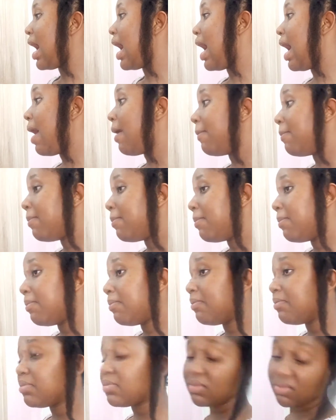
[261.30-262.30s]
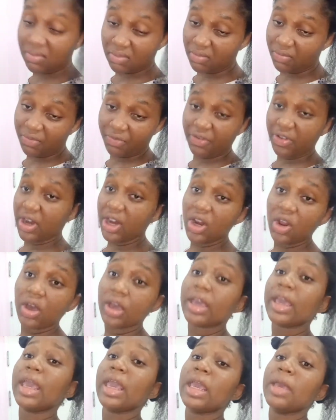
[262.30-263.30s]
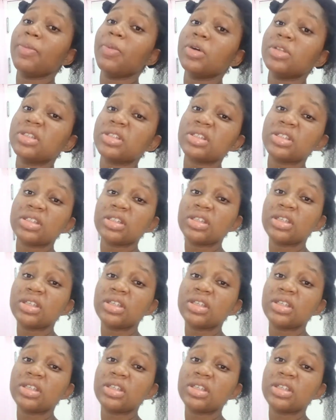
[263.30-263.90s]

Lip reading: I'm feeling okay, but